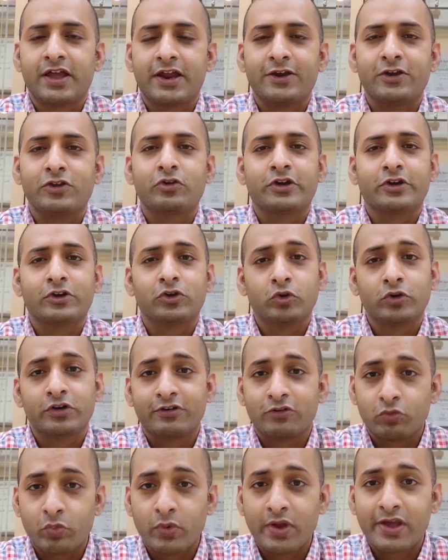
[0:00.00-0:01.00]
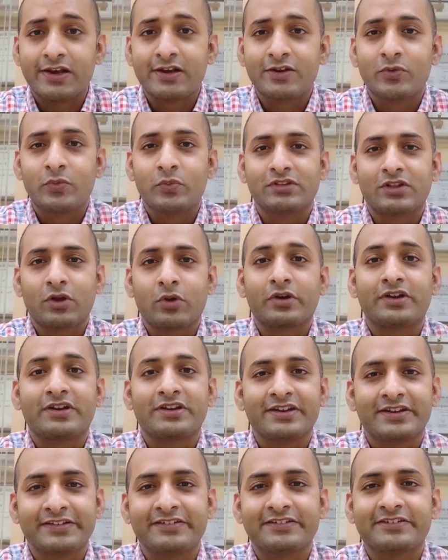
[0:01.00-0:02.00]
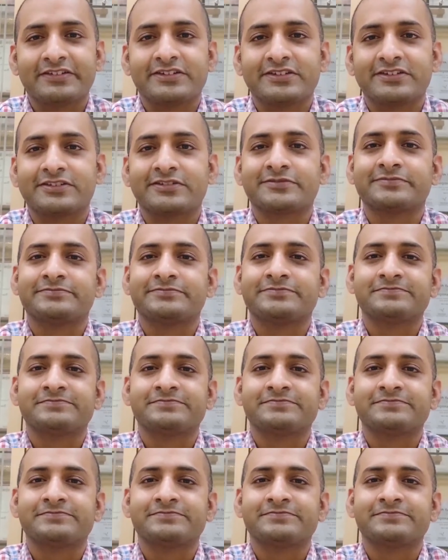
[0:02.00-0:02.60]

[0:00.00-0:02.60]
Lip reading: and you can do it well without any hindrance.